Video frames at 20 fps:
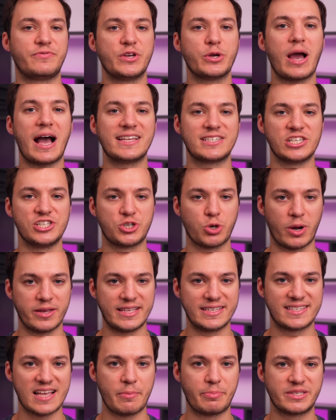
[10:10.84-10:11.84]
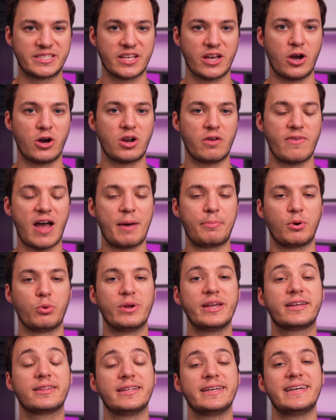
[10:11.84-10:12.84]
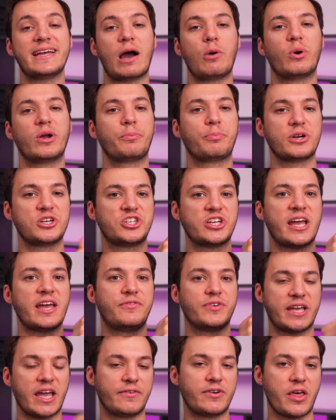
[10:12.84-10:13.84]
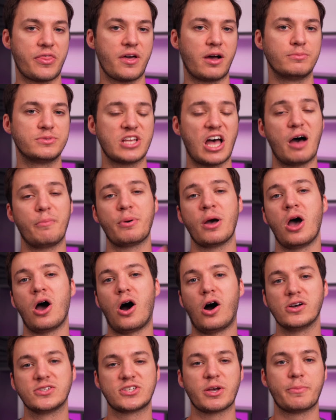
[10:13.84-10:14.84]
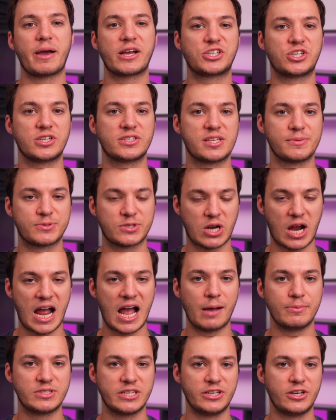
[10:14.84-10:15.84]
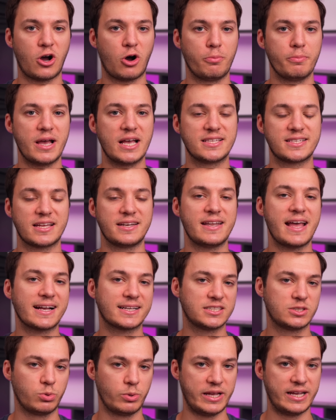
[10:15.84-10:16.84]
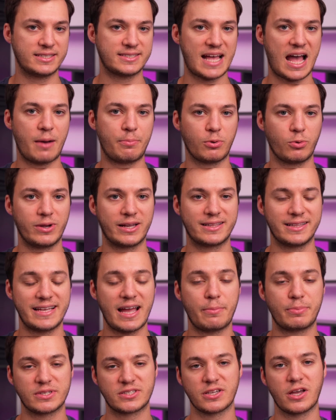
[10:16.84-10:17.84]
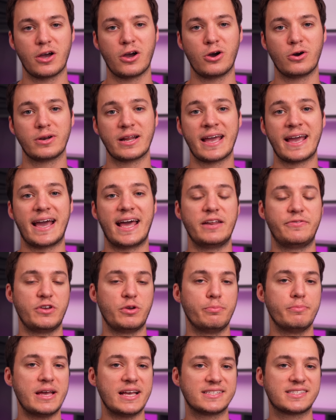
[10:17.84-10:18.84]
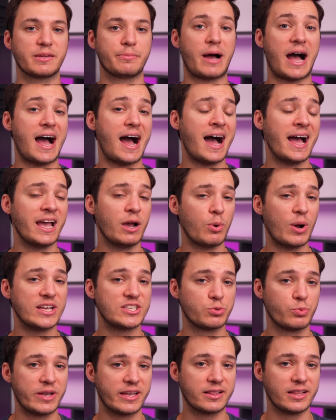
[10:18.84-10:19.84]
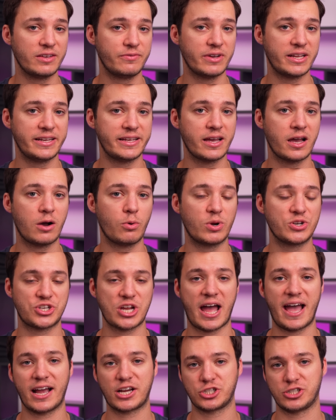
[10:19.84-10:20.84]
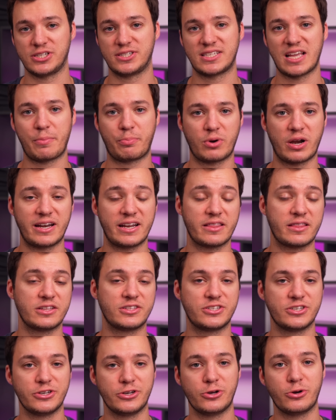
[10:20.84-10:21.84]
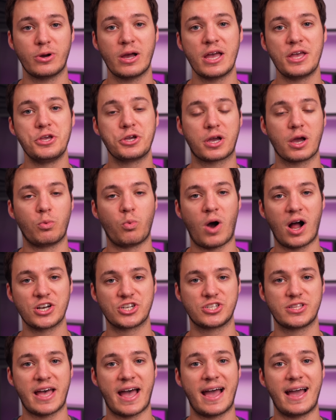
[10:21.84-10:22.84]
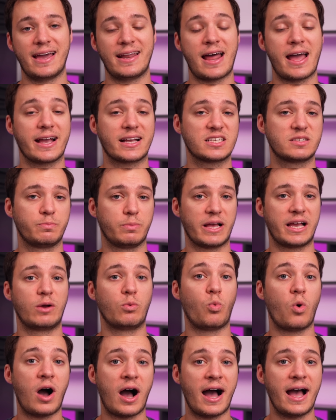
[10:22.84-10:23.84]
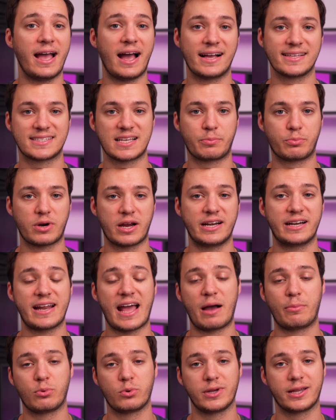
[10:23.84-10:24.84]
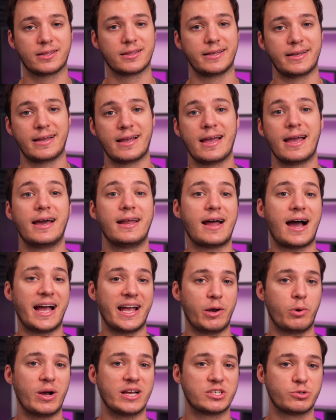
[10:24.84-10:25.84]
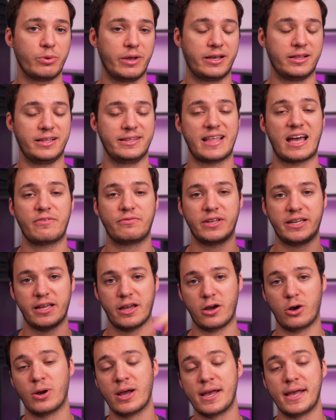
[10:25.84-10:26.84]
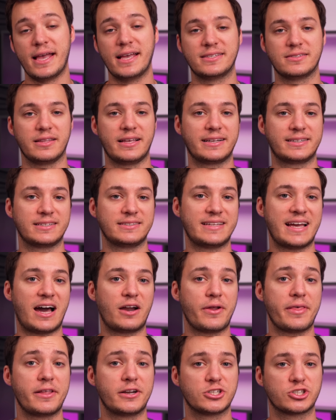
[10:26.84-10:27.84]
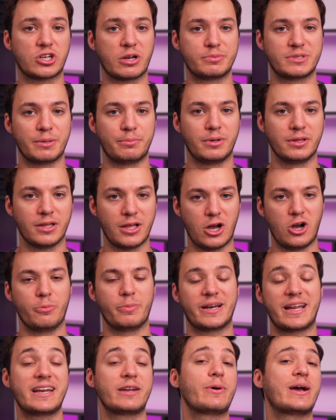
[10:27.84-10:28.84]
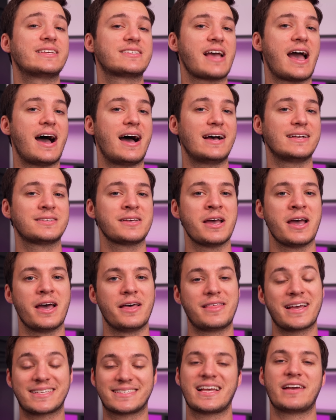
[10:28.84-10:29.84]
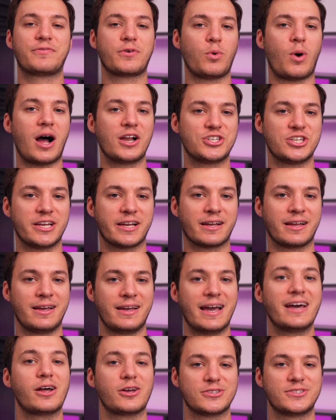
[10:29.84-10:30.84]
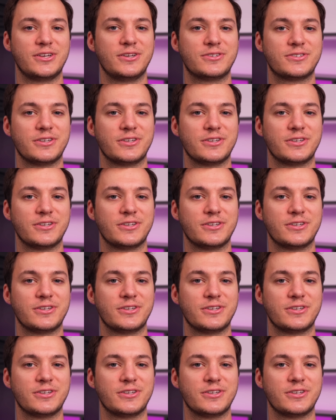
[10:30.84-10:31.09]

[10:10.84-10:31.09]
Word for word: if you guys enjoyed this episode of Apple Weekly, I would appreciate if you give it a thumbs up. Also, make sure to subscribe so you don't miss next week's Apple Weekly episode. And if you missed my iOS Weekly video, which I actually separated the two, you can watch that and I explain why I separated Apple Weekly and iOS Weekly. That video is linked down in the description below. But anyways, guys, thanks again for watching and I'll see you